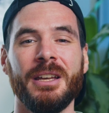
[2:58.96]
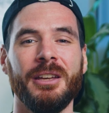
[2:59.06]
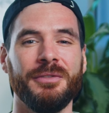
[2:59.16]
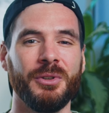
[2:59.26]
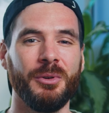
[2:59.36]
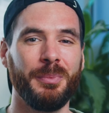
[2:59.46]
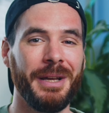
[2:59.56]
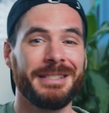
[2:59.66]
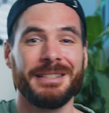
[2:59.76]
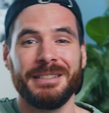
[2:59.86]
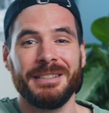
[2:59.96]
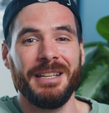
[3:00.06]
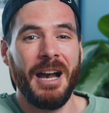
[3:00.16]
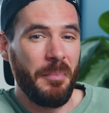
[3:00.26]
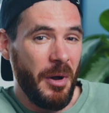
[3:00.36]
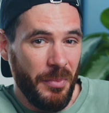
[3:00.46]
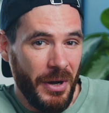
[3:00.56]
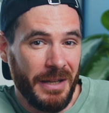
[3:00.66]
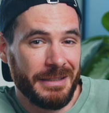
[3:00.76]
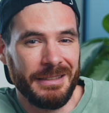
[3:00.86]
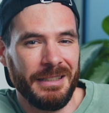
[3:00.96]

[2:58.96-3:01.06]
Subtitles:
If you place it in the upper part, the